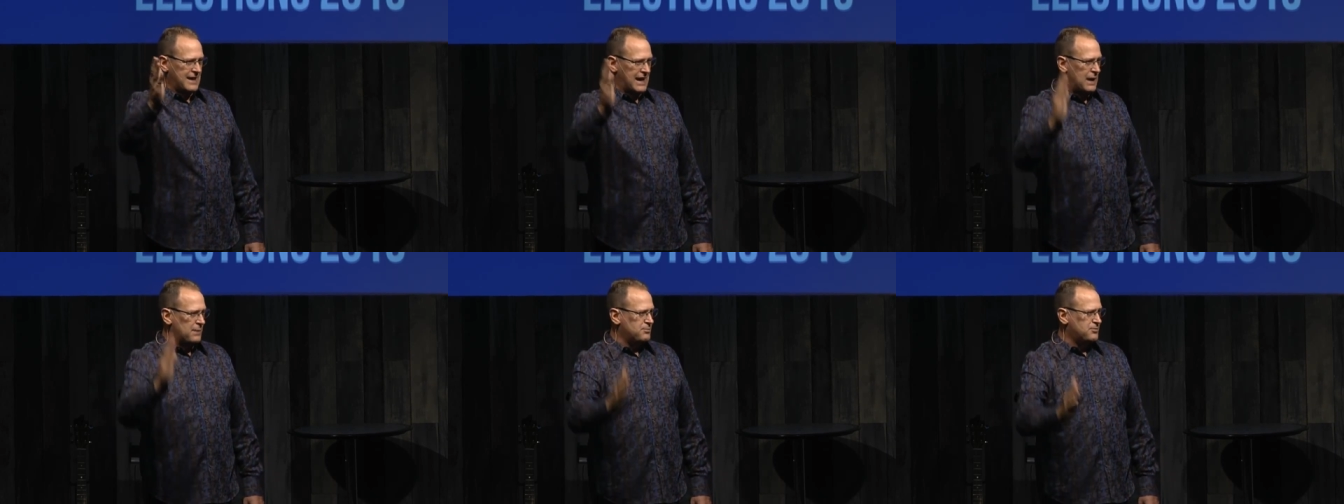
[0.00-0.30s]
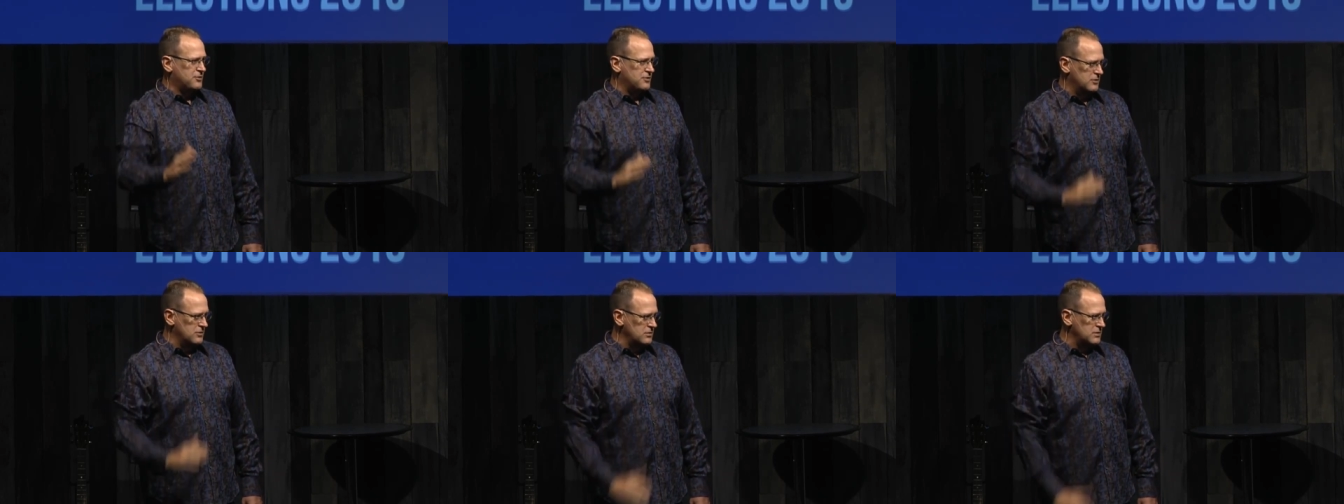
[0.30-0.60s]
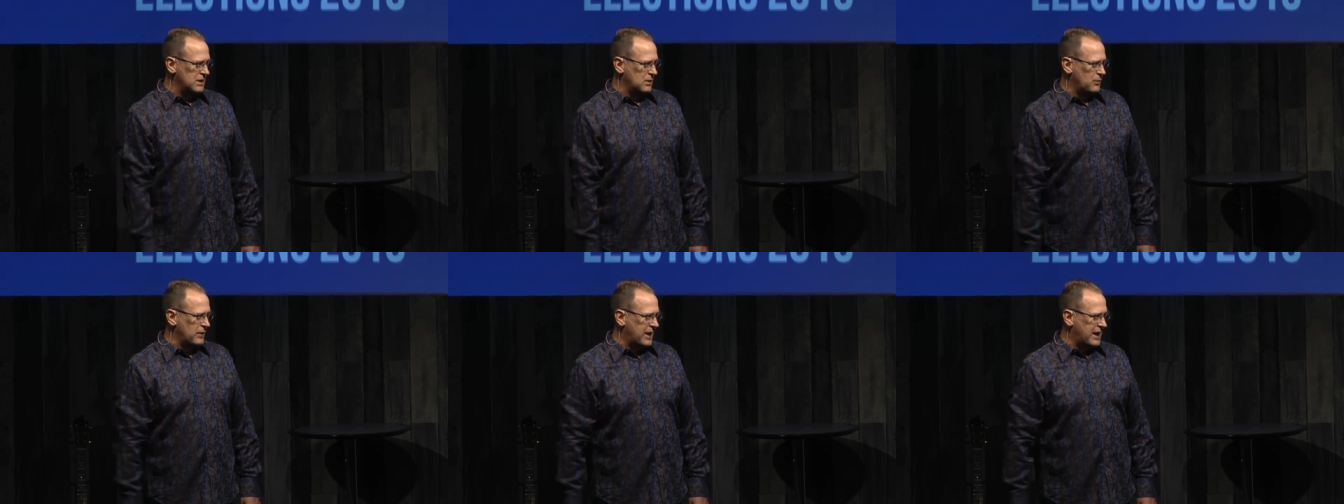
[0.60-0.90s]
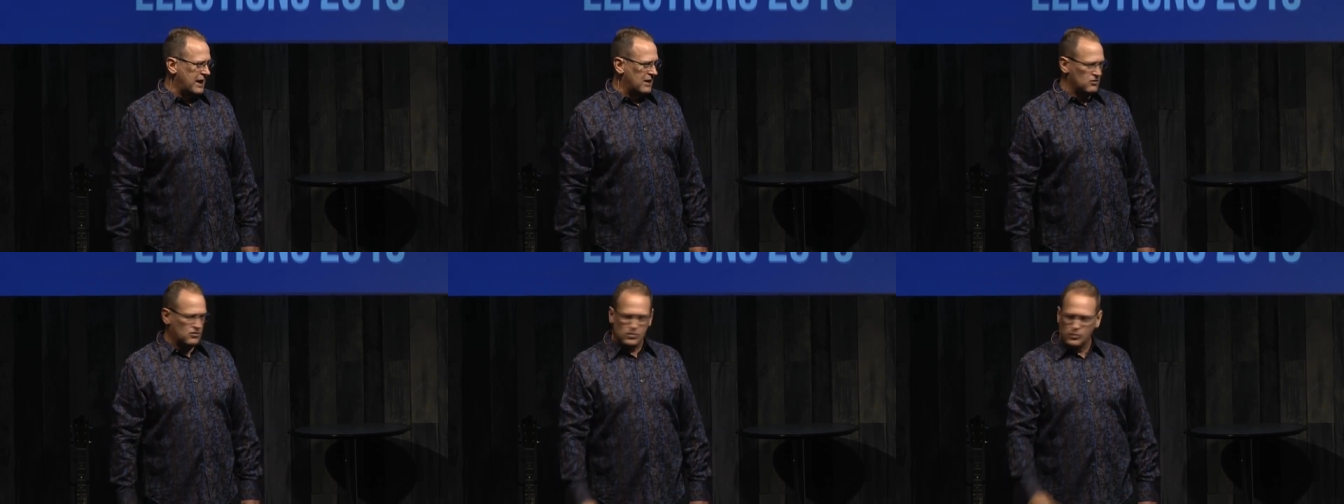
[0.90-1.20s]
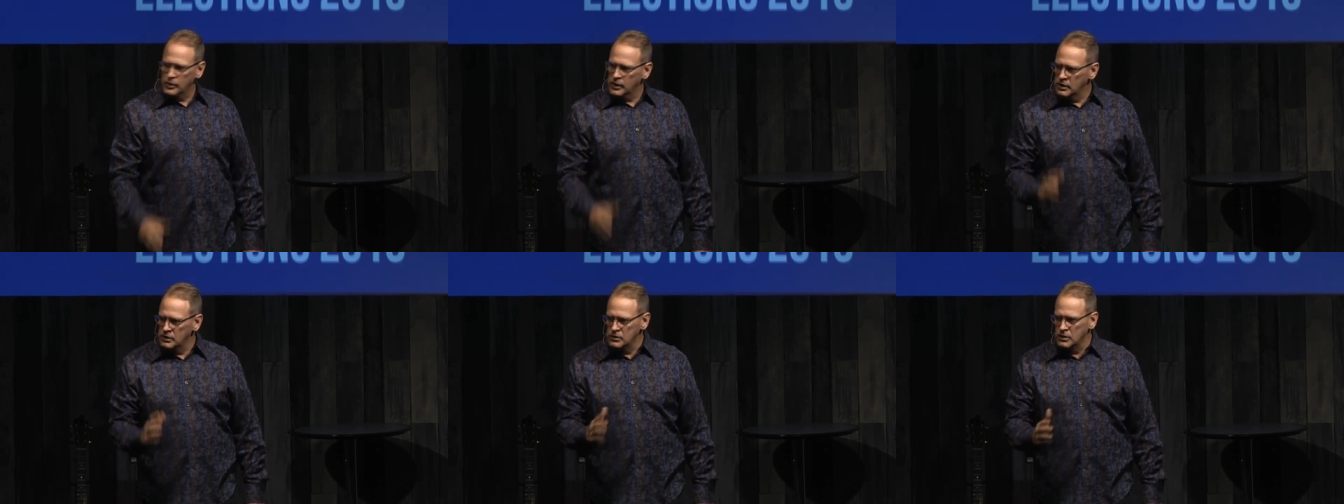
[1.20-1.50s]
Absolutely, we can. So
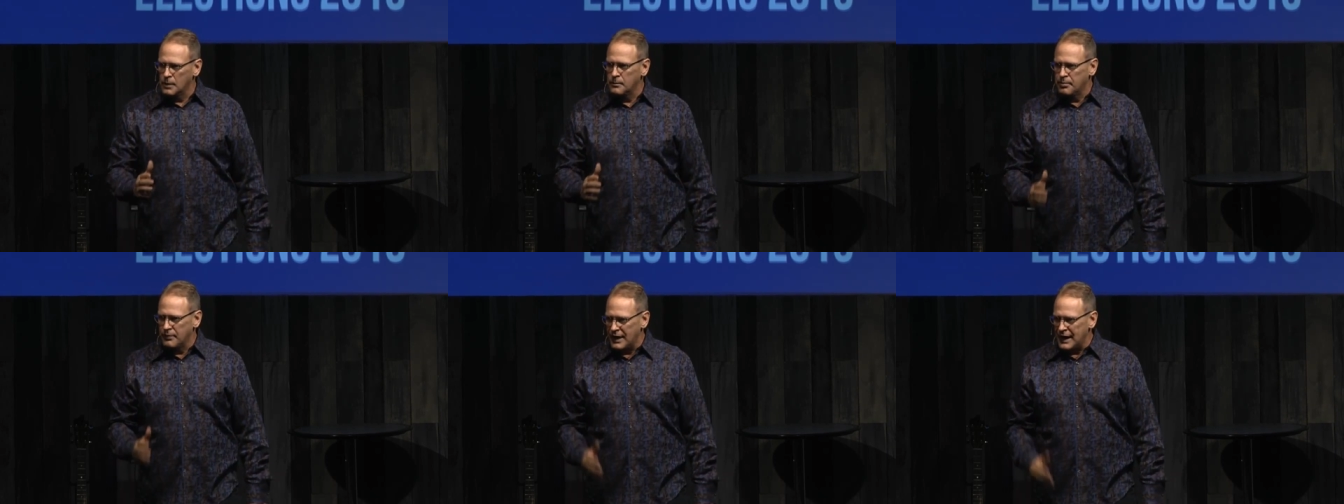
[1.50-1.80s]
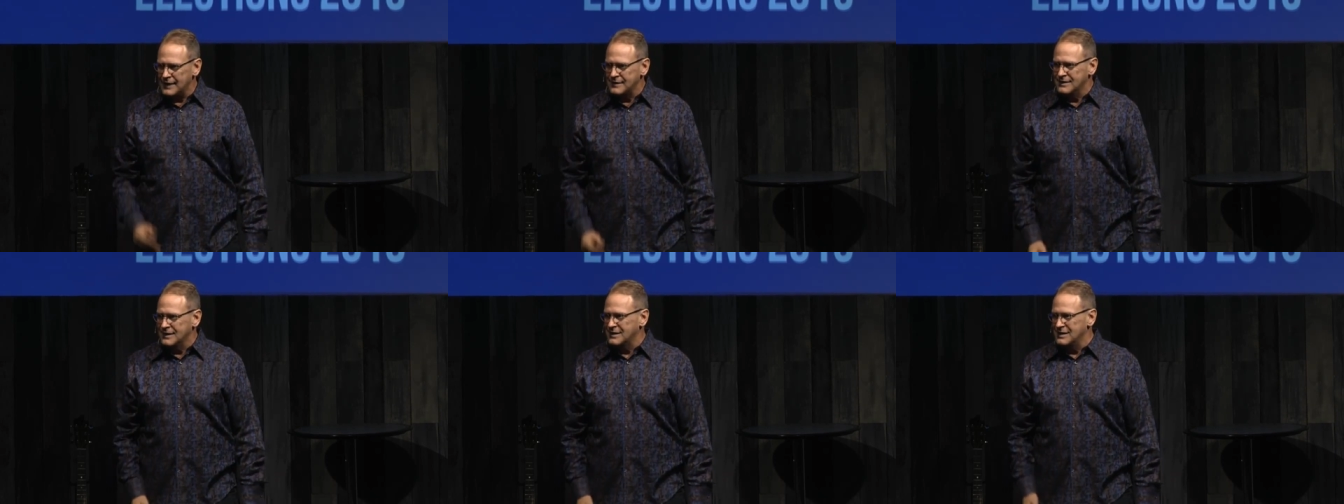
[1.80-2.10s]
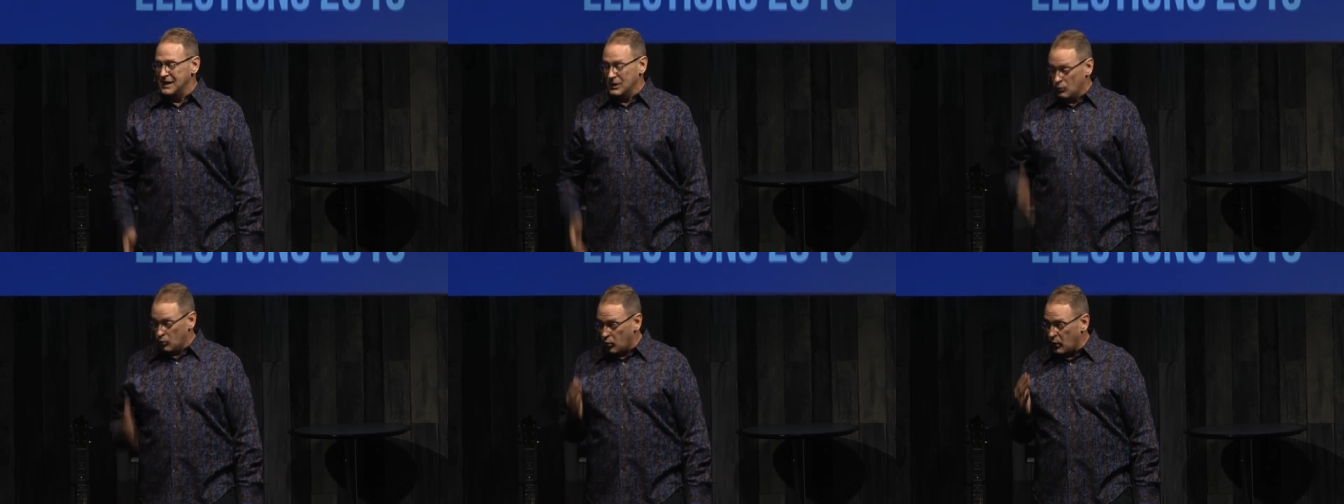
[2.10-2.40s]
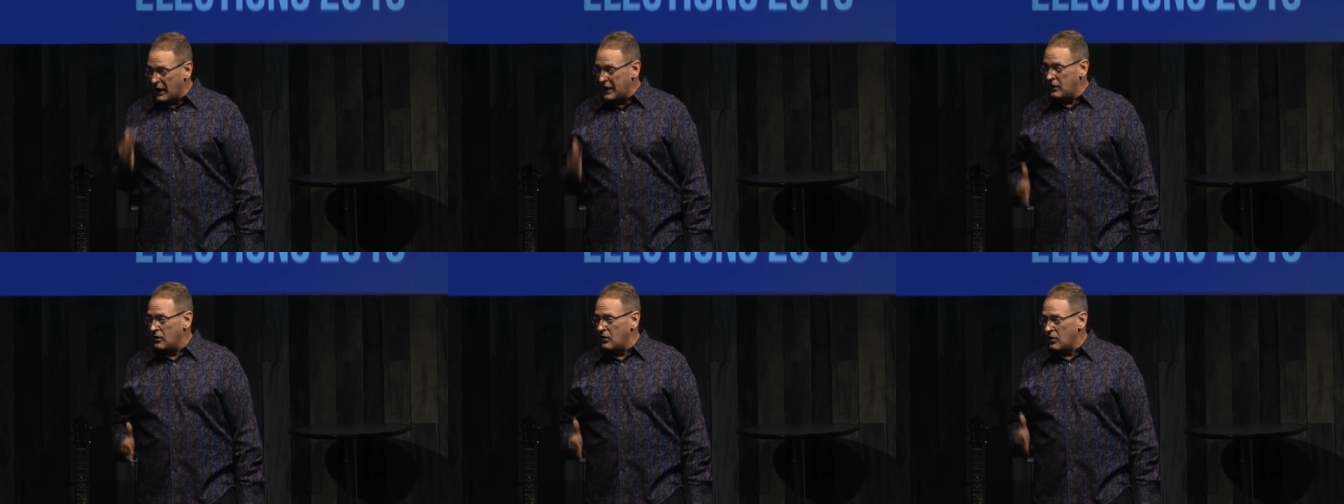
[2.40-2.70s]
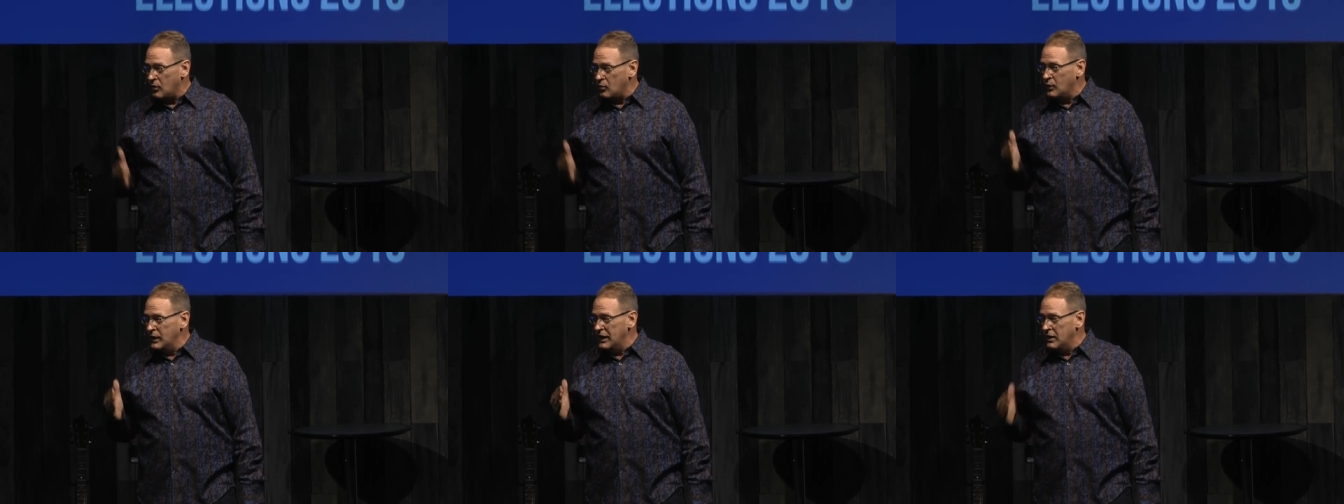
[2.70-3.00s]
we're going to look practically where
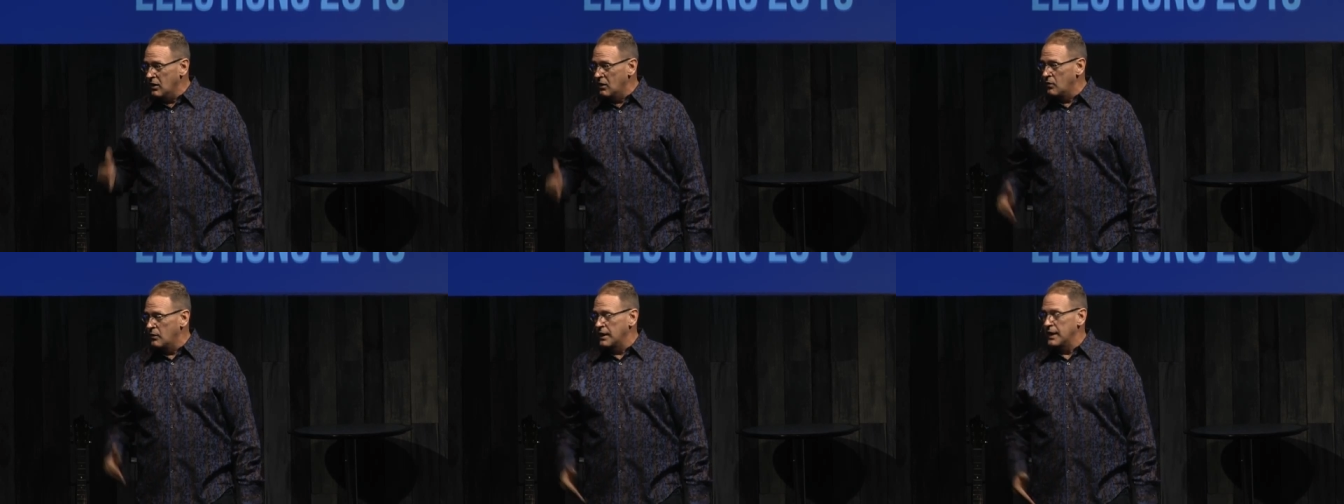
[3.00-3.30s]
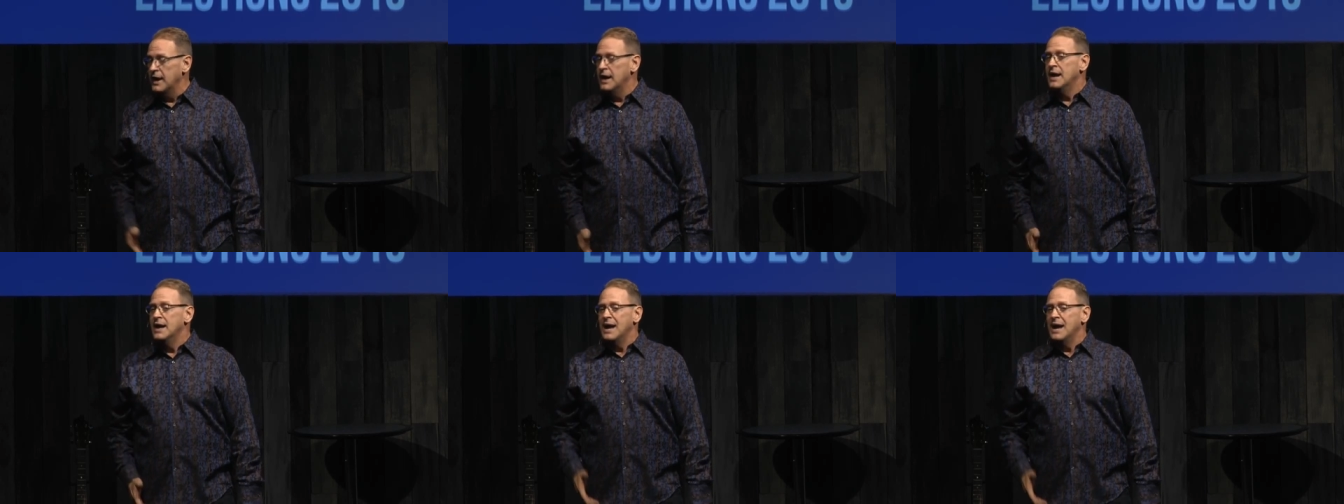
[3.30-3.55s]
are we going?